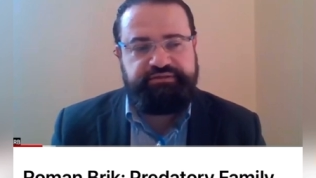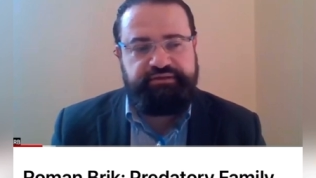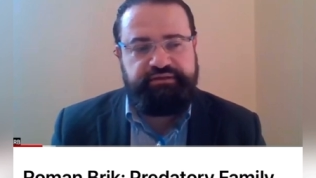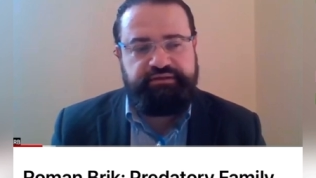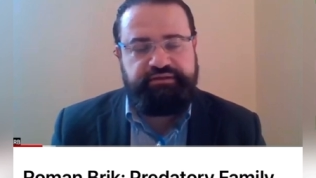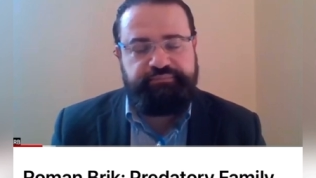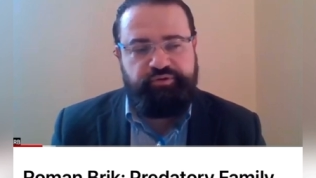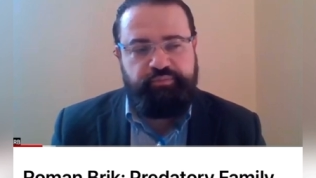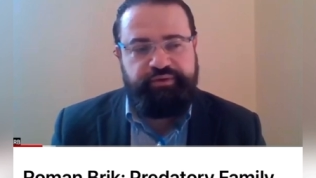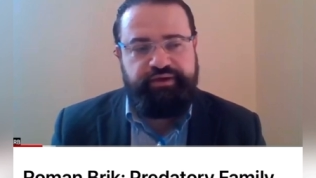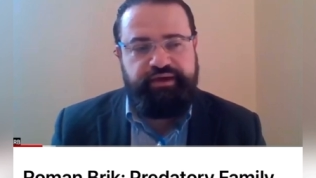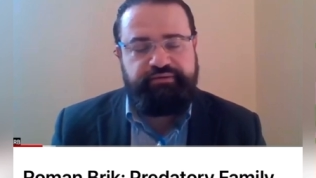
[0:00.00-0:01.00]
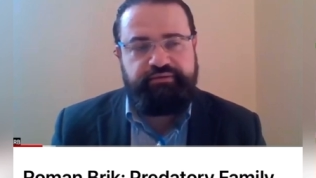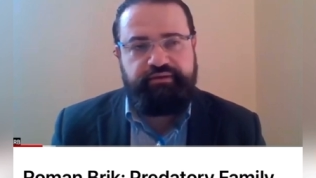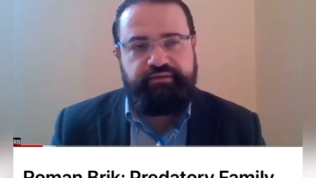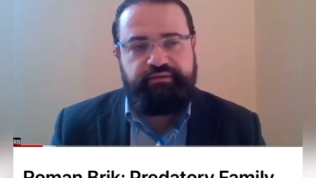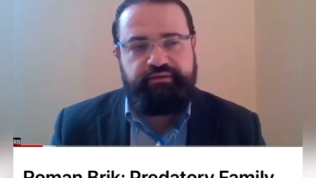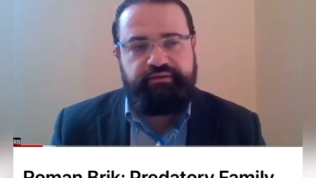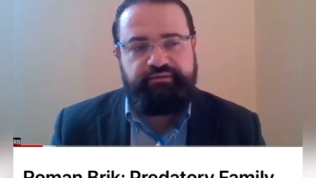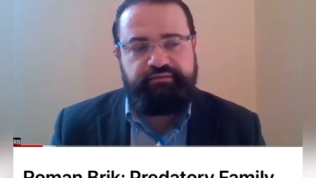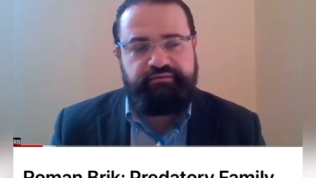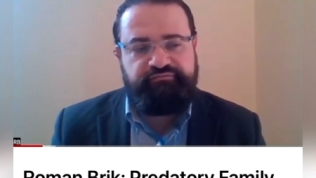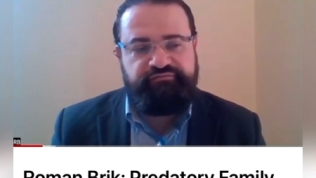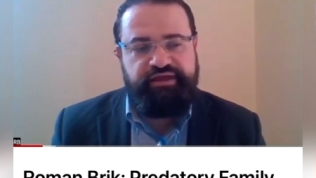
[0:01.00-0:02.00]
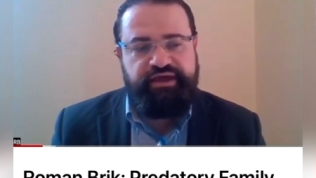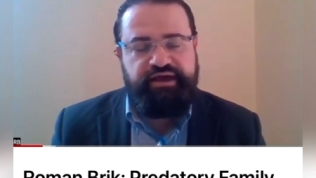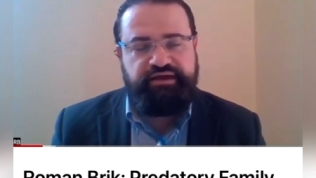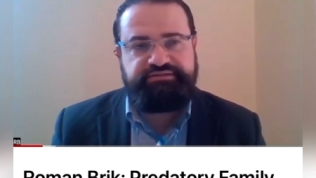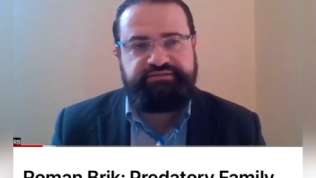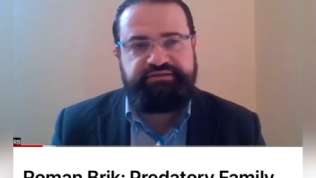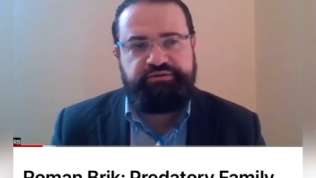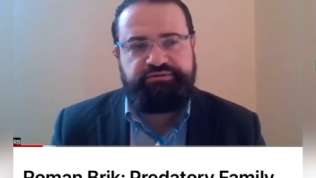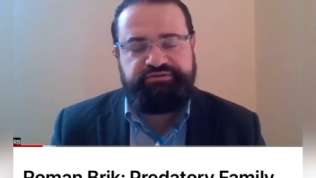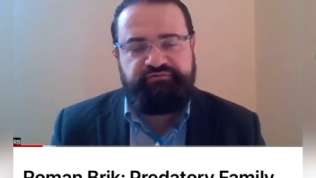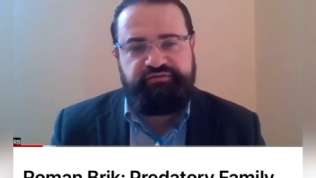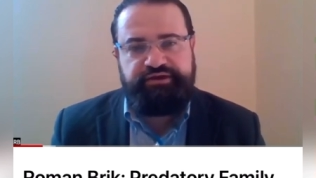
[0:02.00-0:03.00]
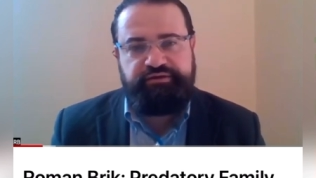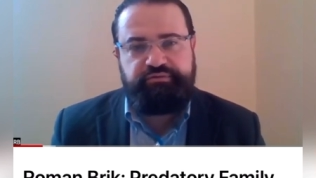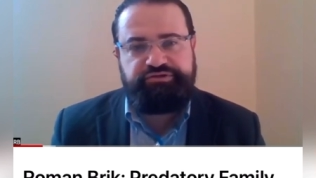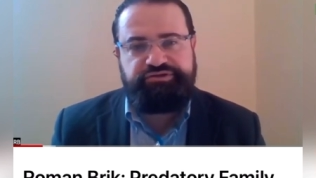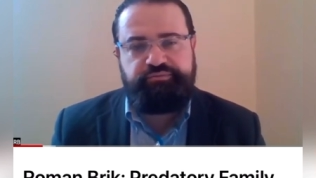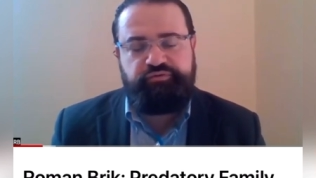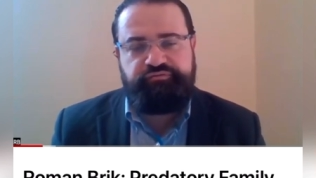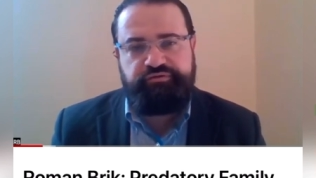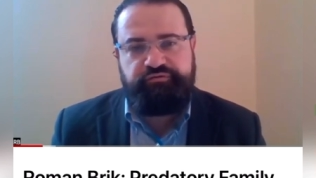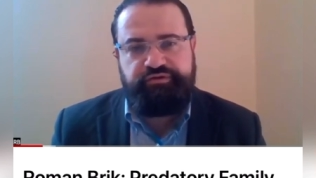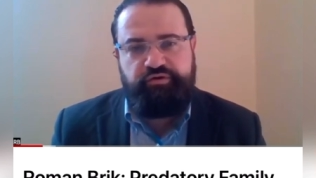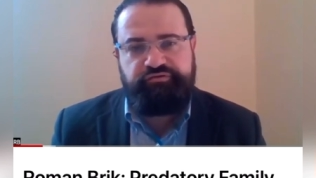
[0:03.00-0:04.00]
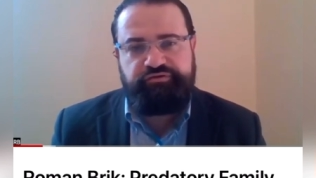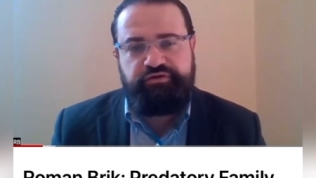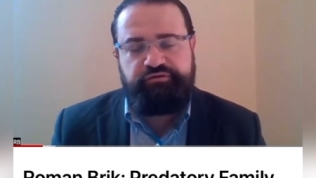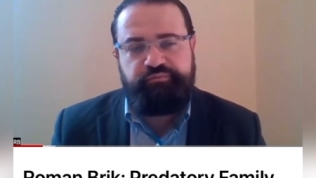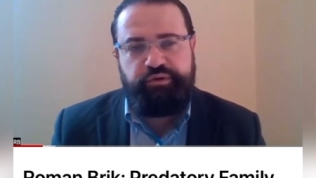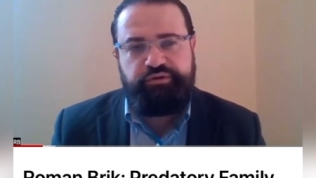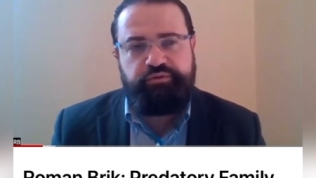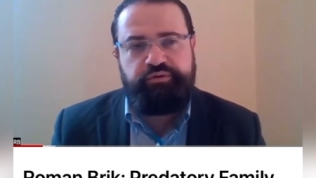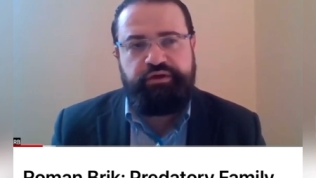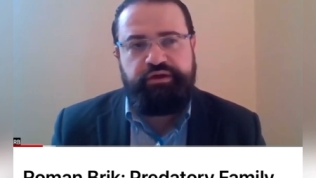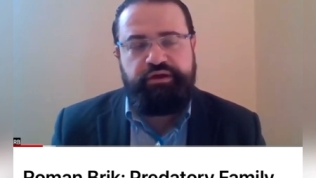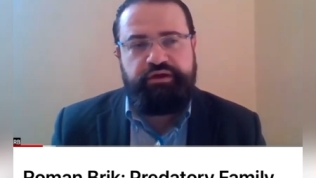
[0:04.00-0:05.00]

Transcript: the uh, the propaganda, the uh, the flags, the use of language, the moving of the overton window.